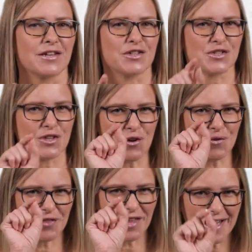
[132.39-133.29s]
So
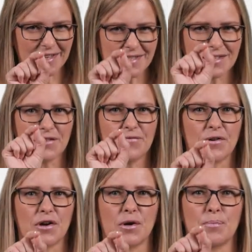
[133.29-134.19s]
that's the
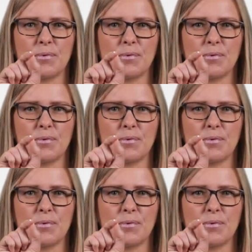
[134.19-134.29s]
verb